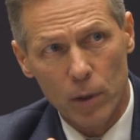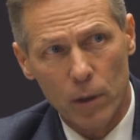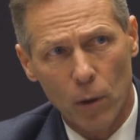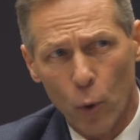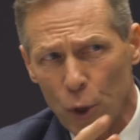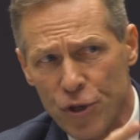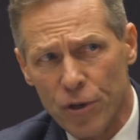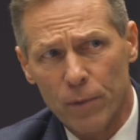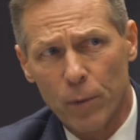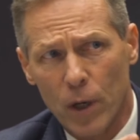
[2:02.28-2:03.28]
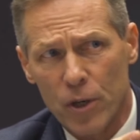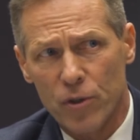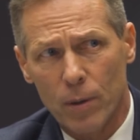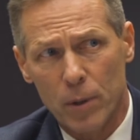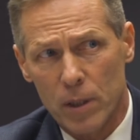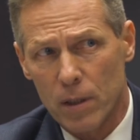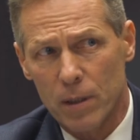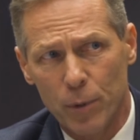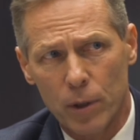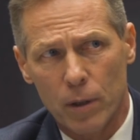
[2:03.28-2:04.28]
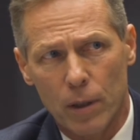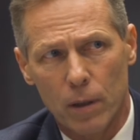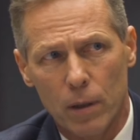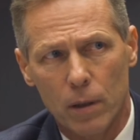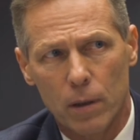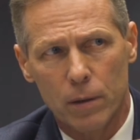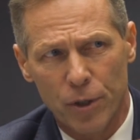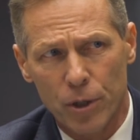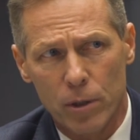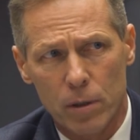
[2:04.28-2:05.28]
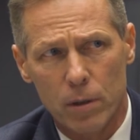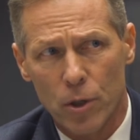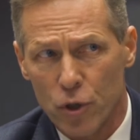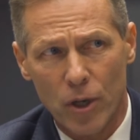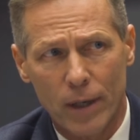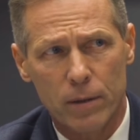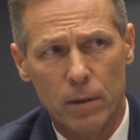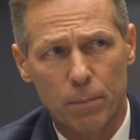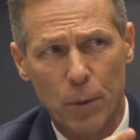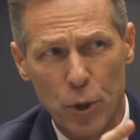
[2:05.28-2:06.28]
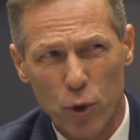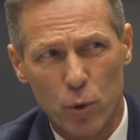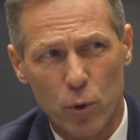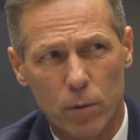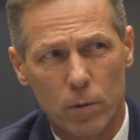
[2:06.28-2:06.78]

Value-based pricing is also a fantastic way to negotiate with clients that come